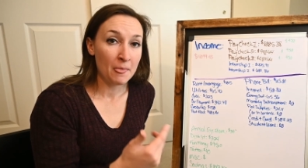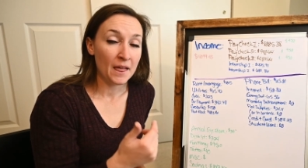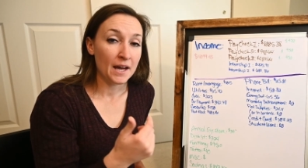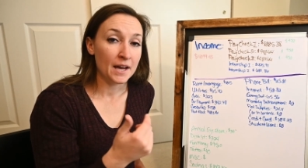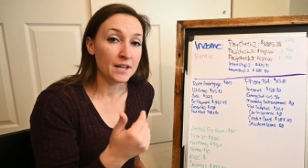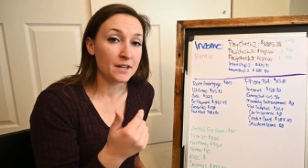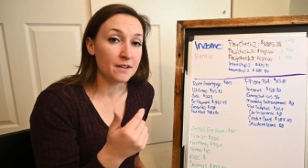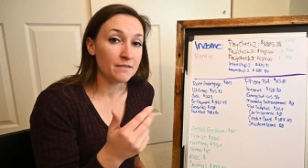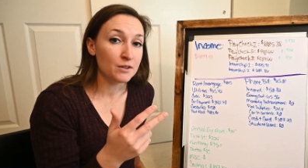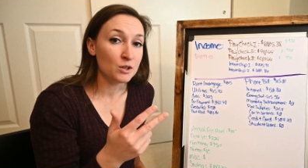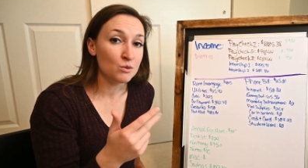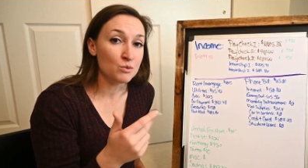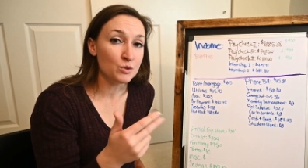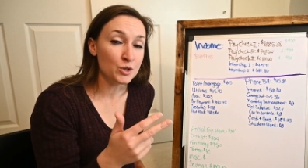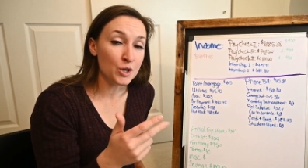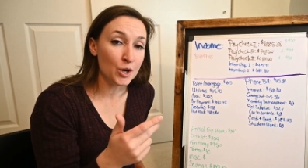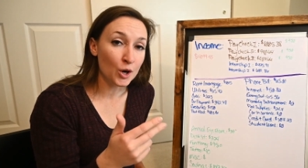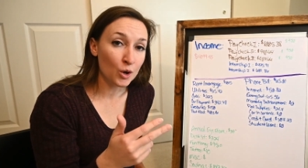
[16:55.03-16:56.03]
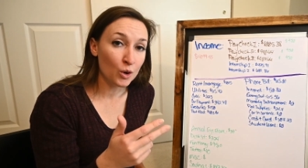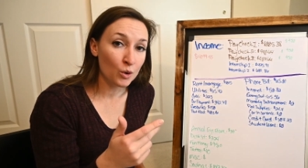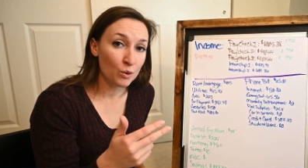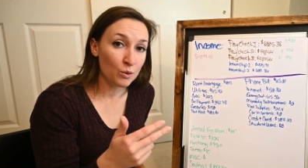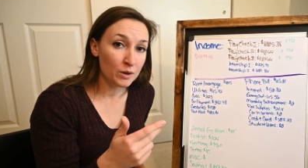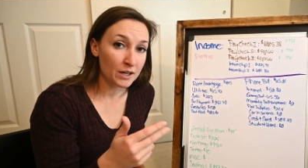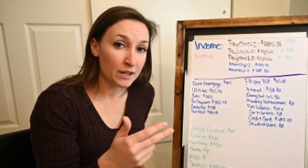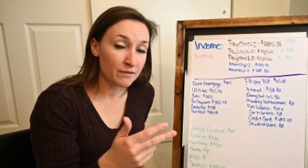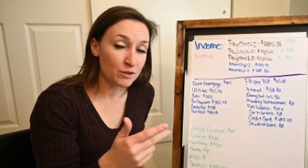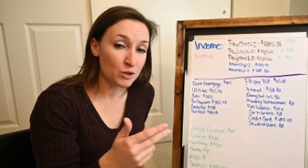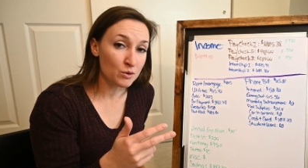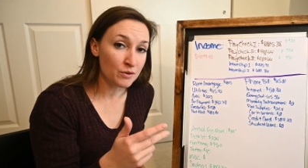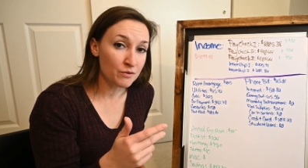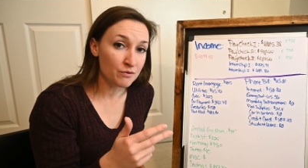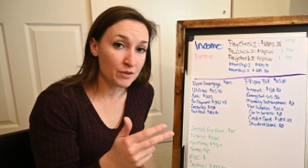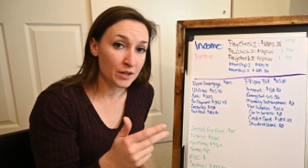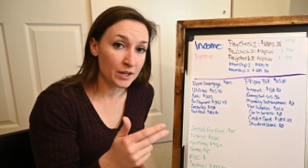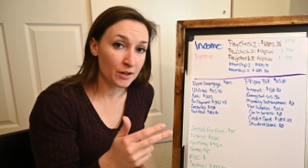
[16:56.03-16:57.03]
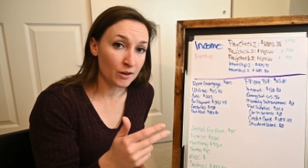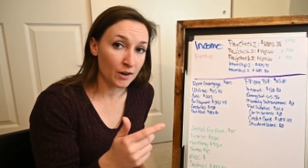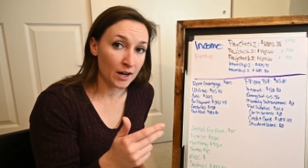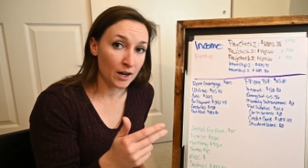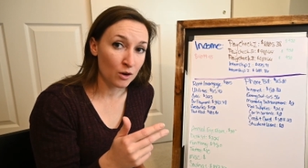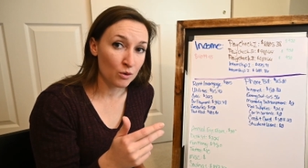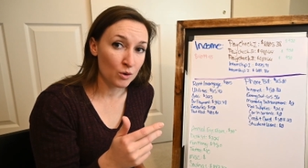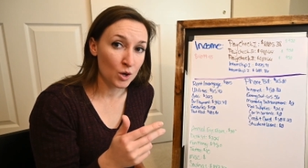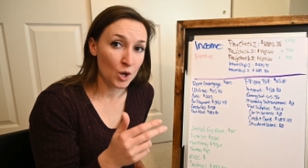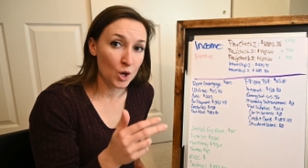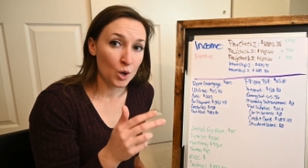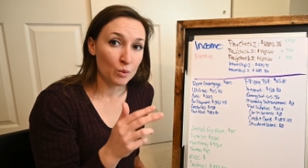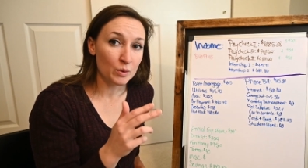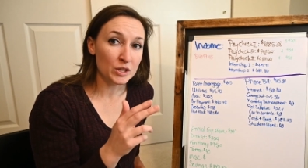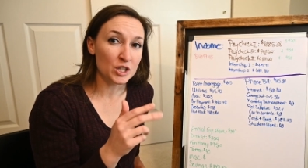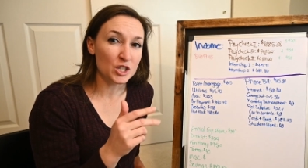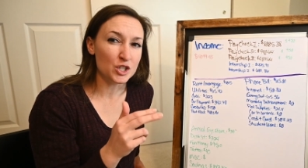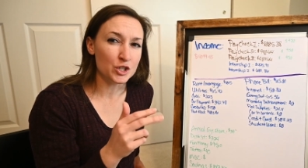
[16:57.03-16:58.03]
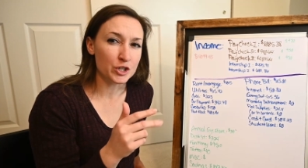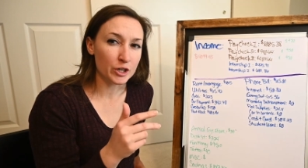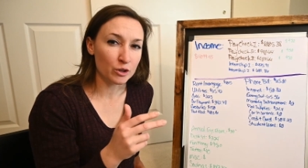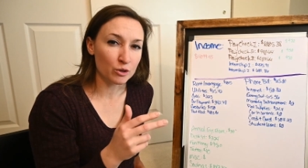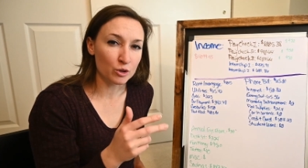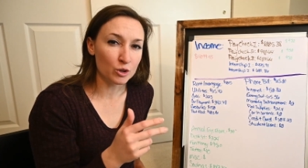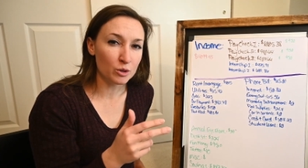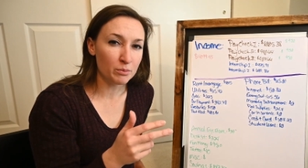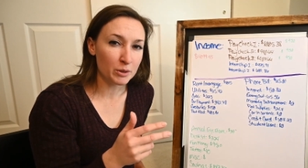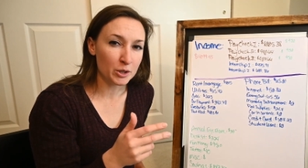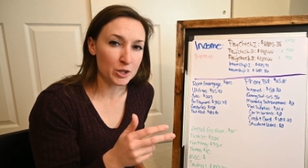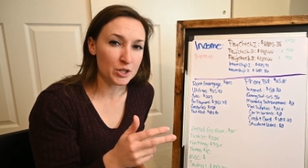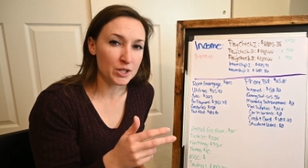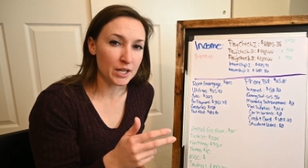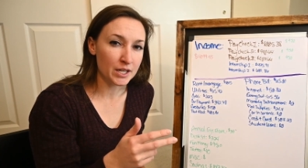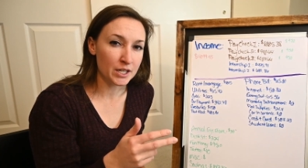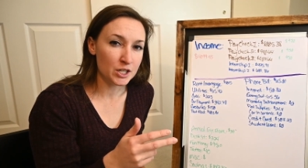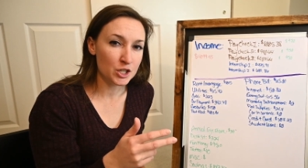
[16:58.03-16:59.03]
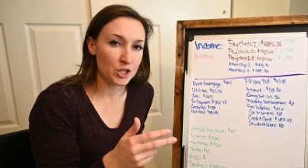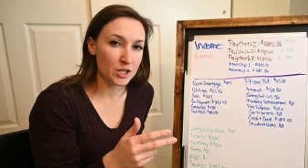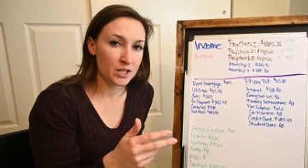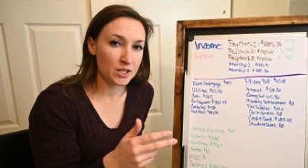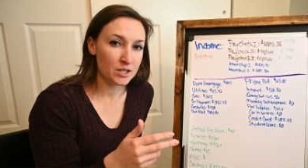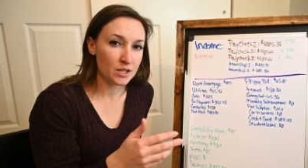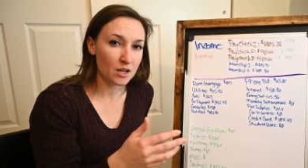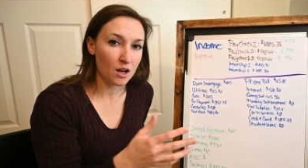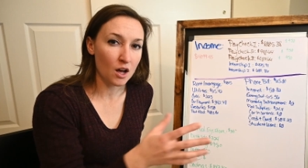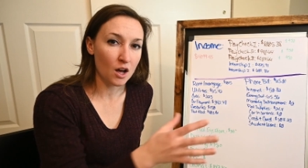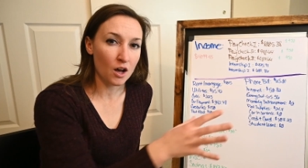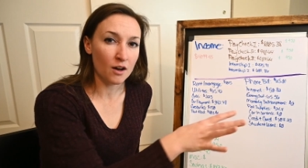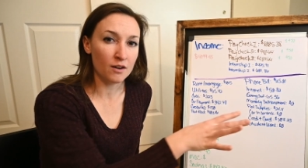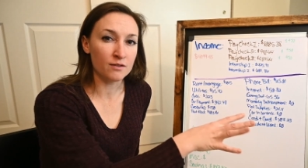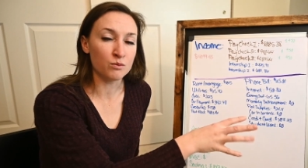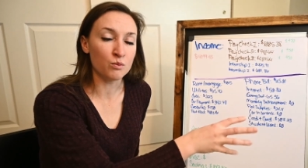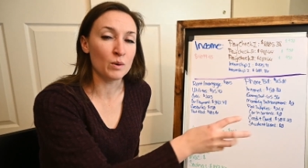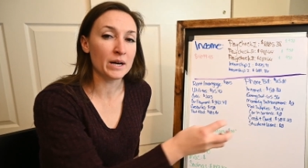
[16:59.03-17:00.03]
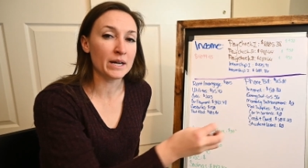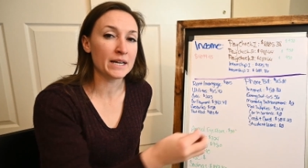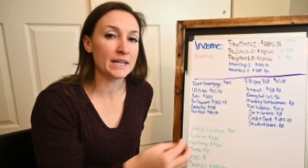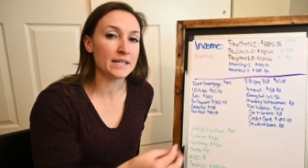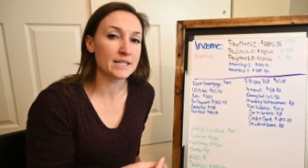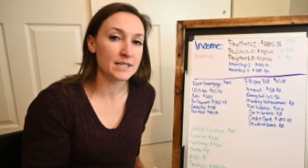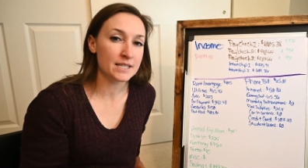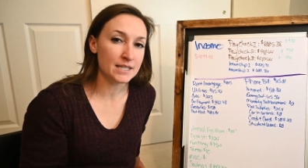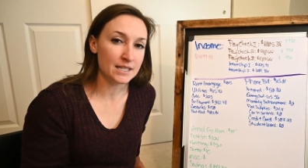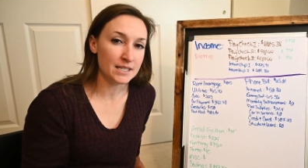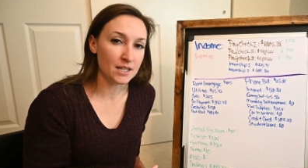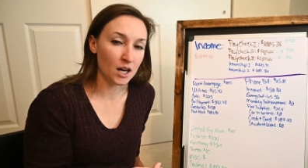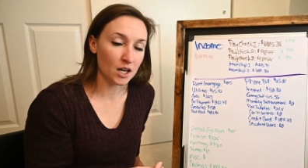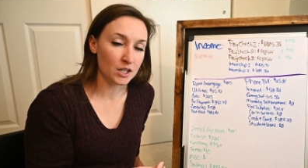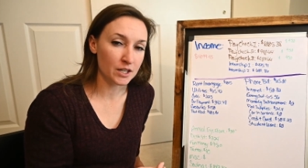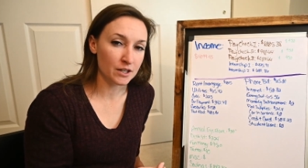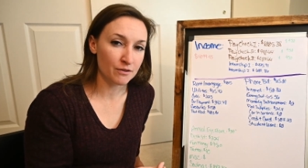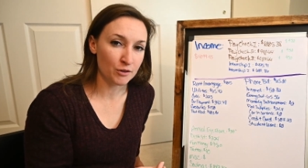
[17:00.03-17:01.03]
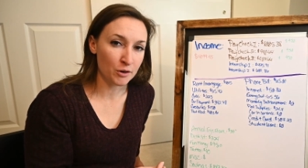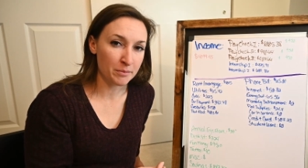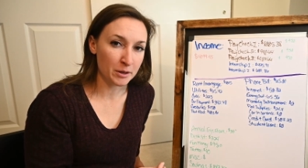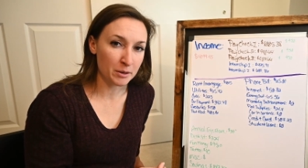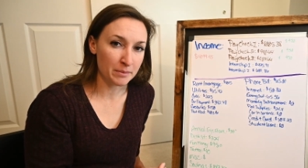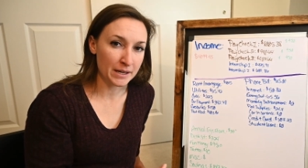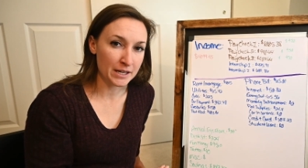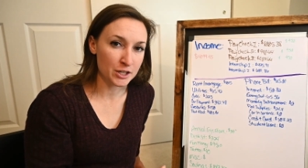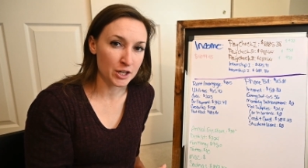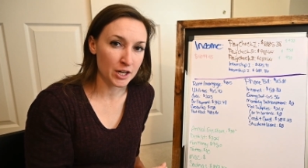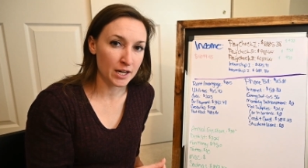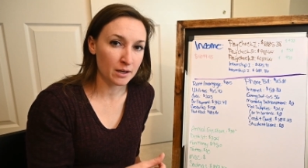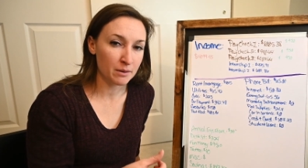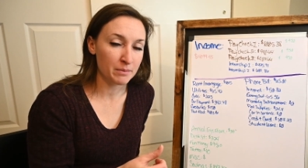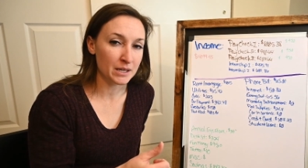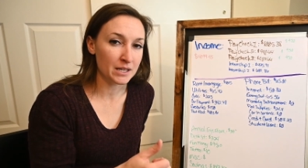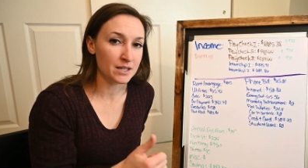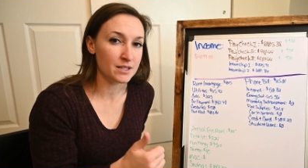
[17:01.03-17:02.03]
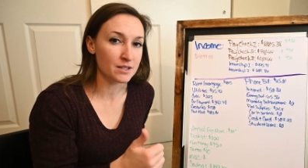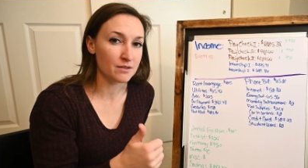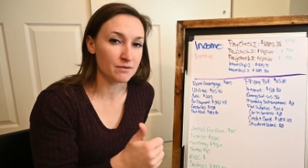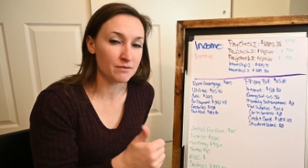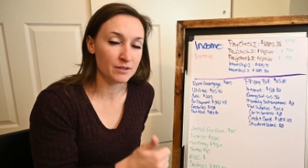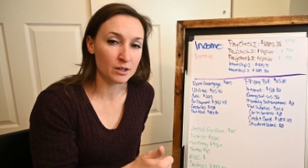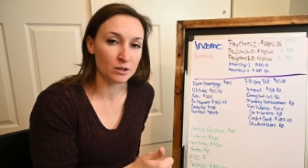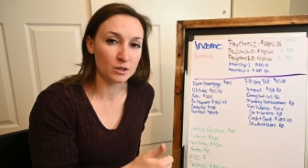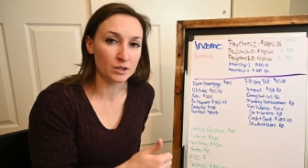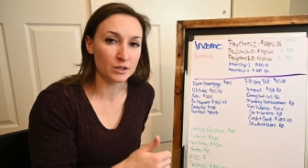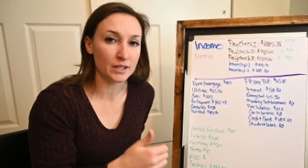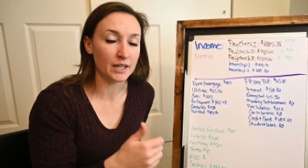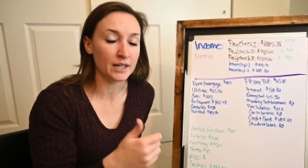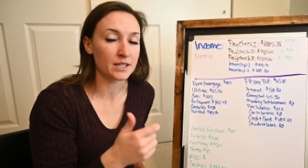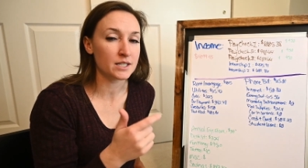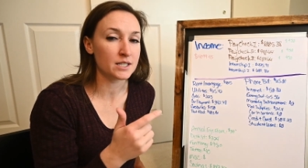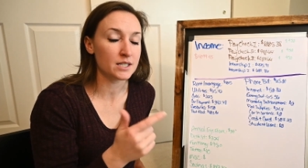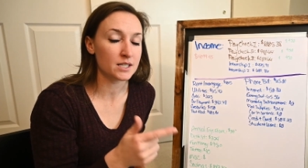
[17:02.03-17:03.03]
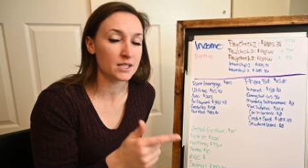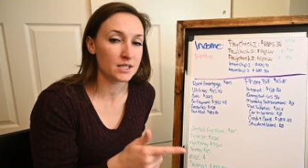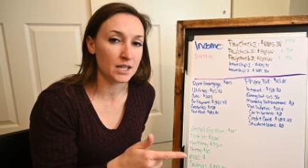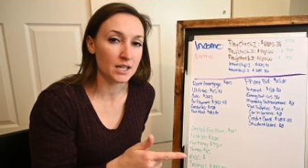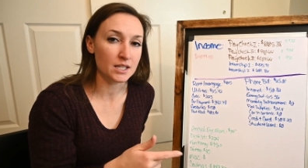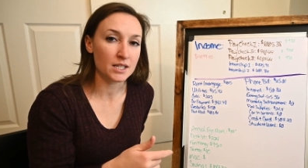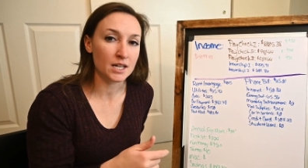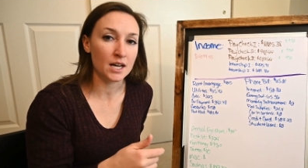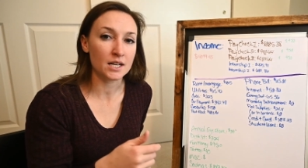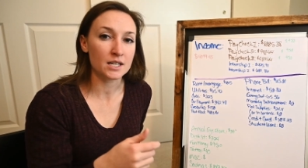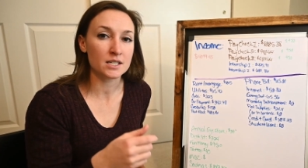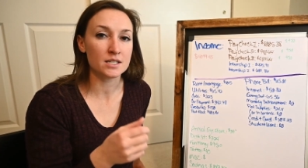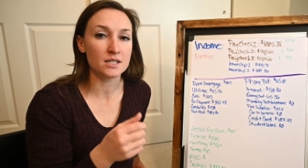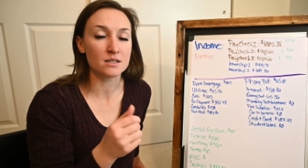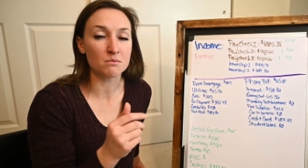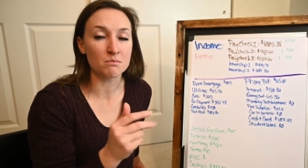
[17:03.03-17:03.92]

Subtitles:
And if you can figure out what the general percentage is of what gets deducted from your paycheck because of federal taxes, state taxes,